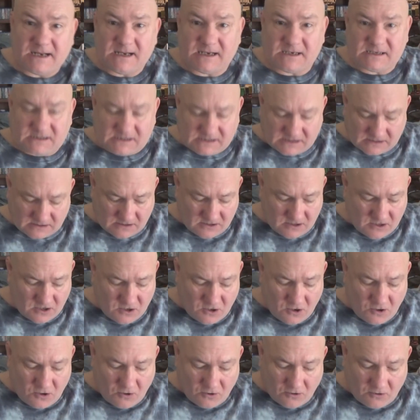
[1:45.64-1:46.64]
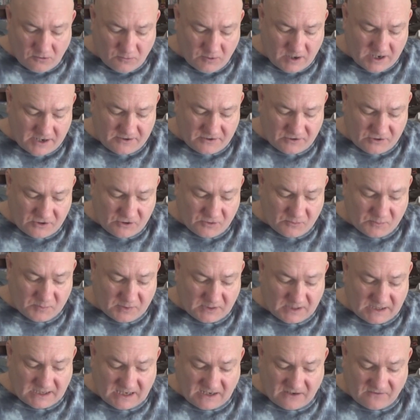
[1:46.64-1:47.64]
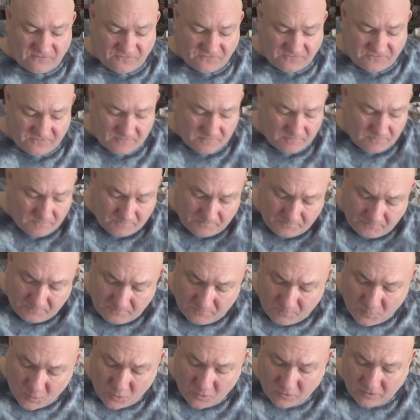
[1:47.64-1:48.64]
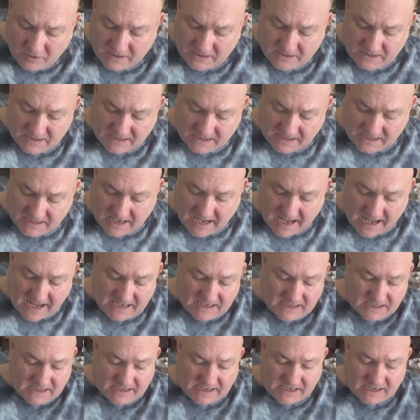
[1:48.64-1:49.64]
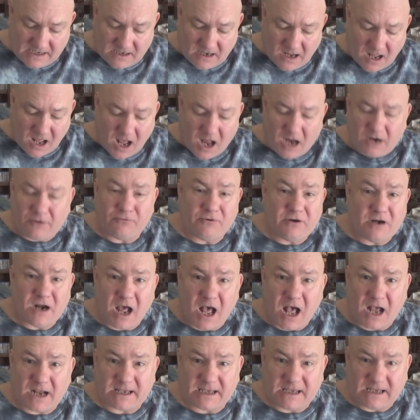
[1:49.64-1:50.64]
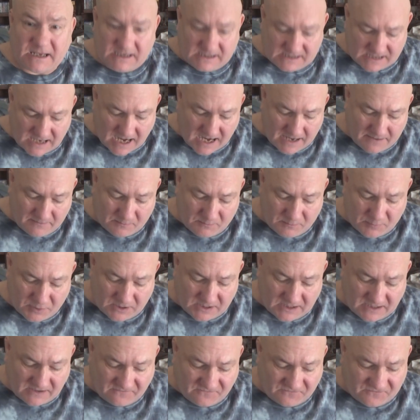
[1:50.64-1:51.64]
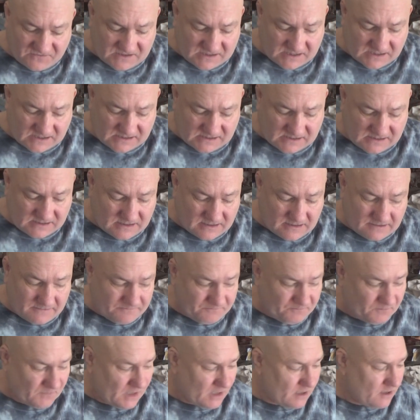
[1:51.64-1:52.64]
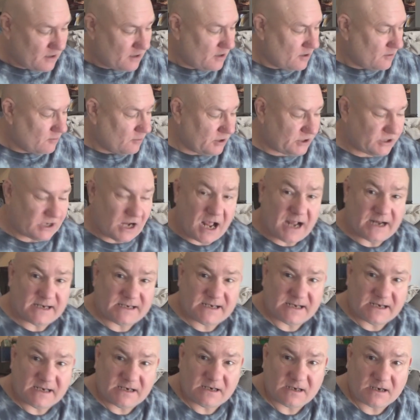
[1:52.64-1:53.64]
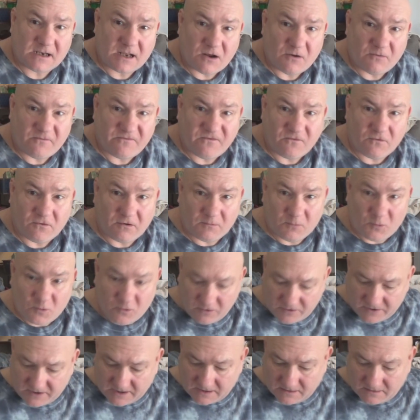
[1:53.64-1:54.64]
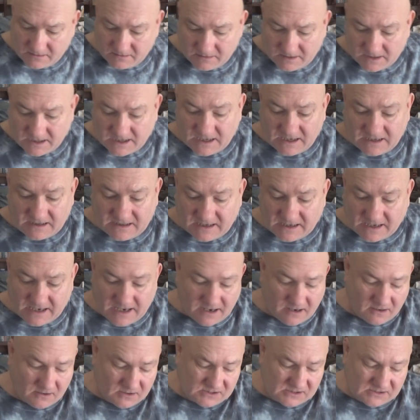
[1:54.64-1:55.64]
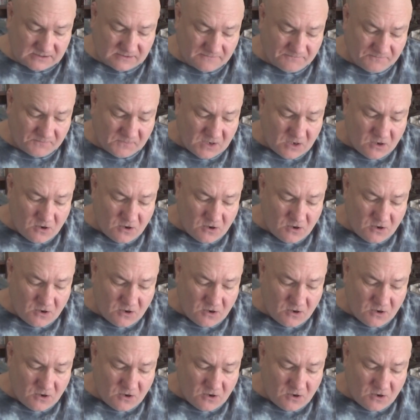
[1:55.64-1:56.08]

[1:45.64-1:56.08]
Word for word: us, or whether you believe more in the alien Anunnaki type belief system, which I tend to go for more than anything else